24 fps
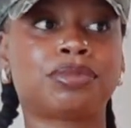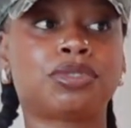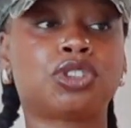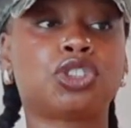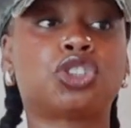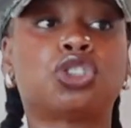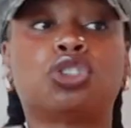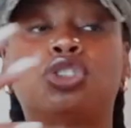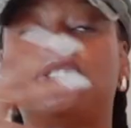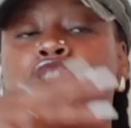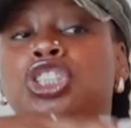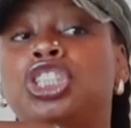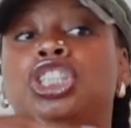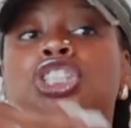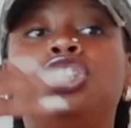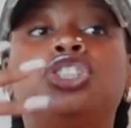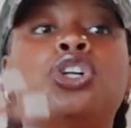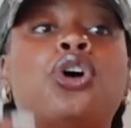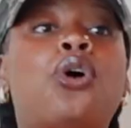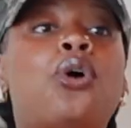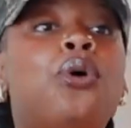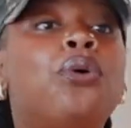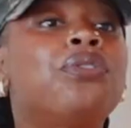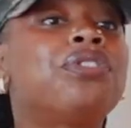So she
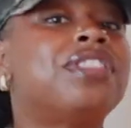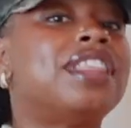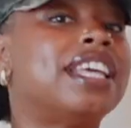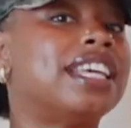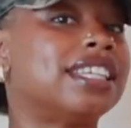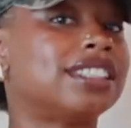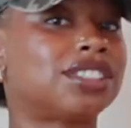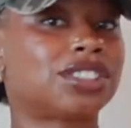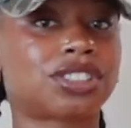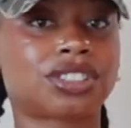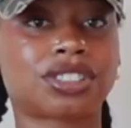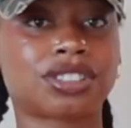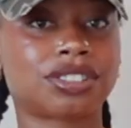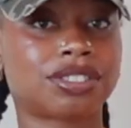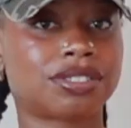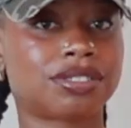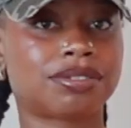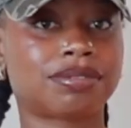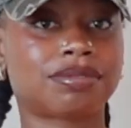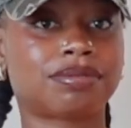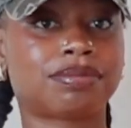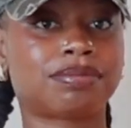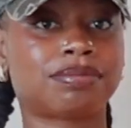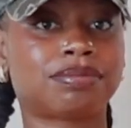told this
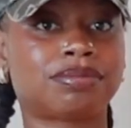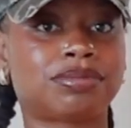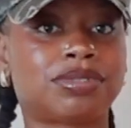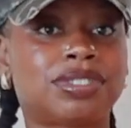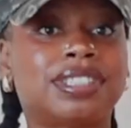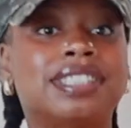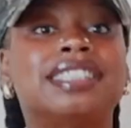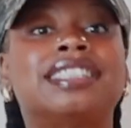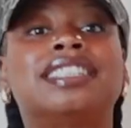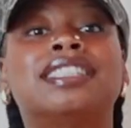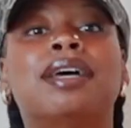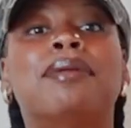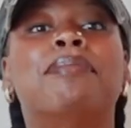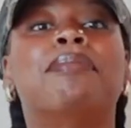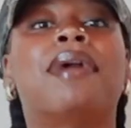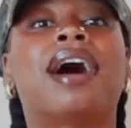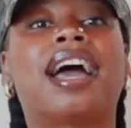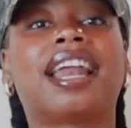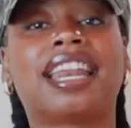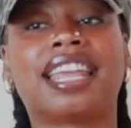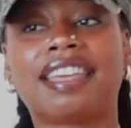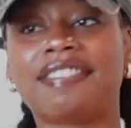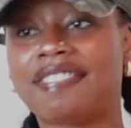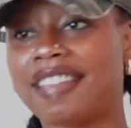to
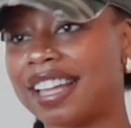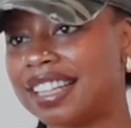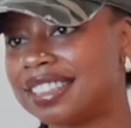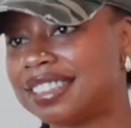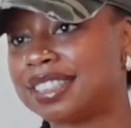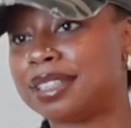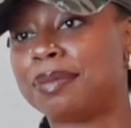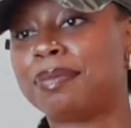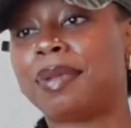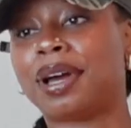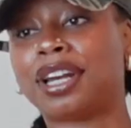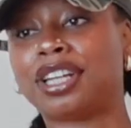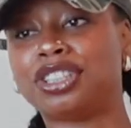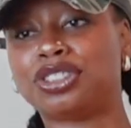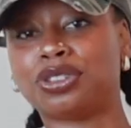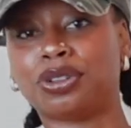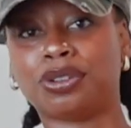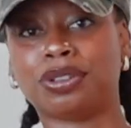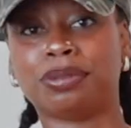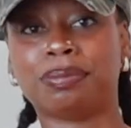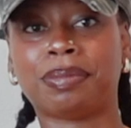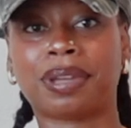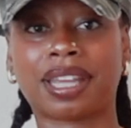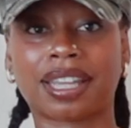somebody, and that somebody
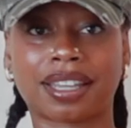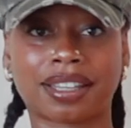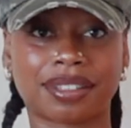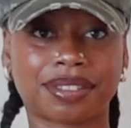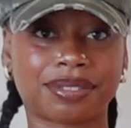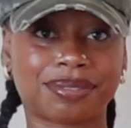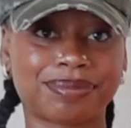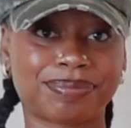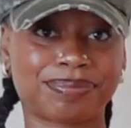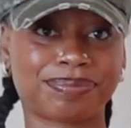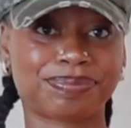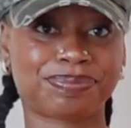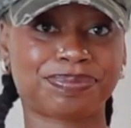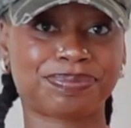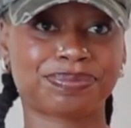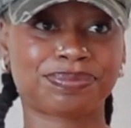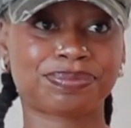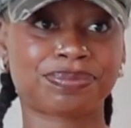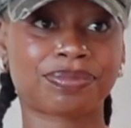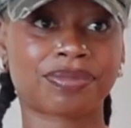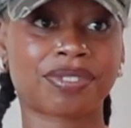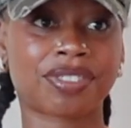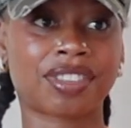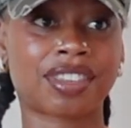told me.
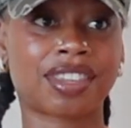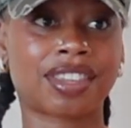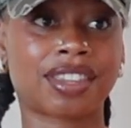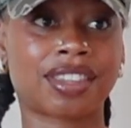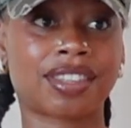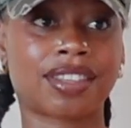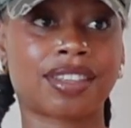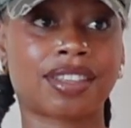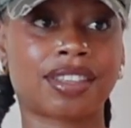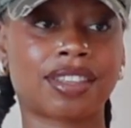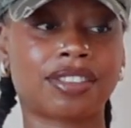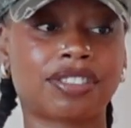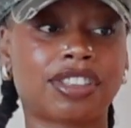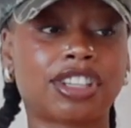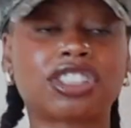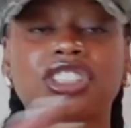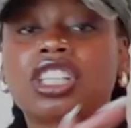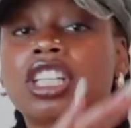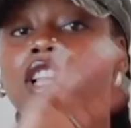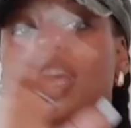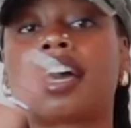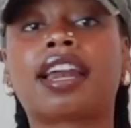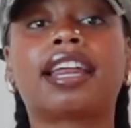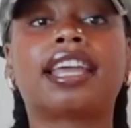There's
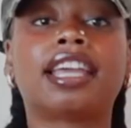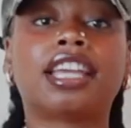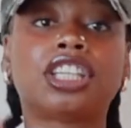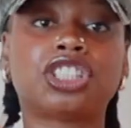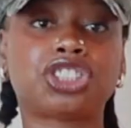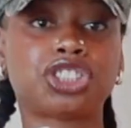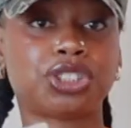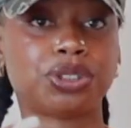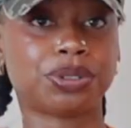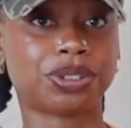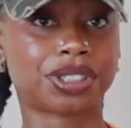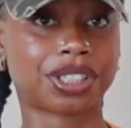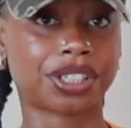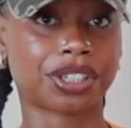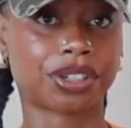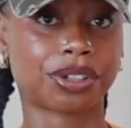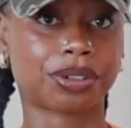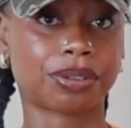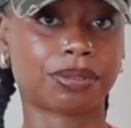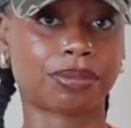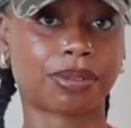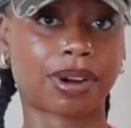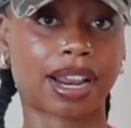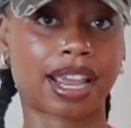a lot of issues
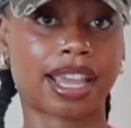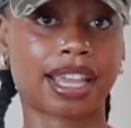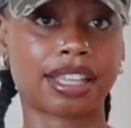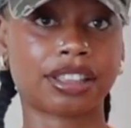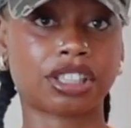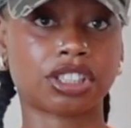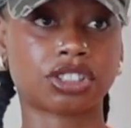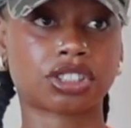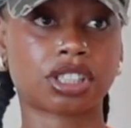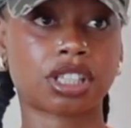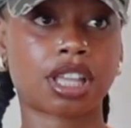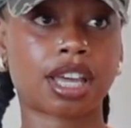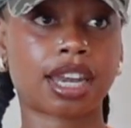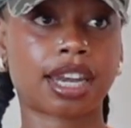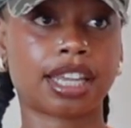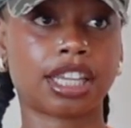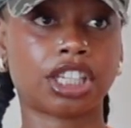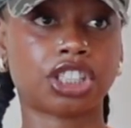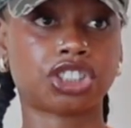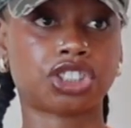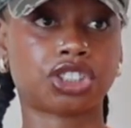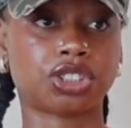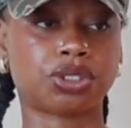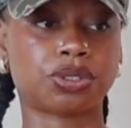here, right? There's a lot of
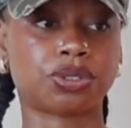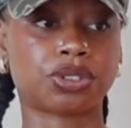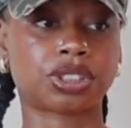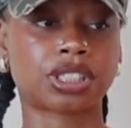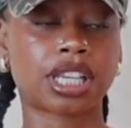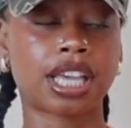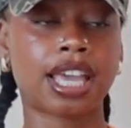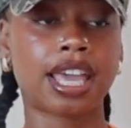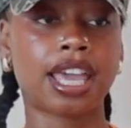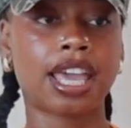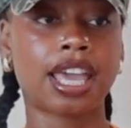issues.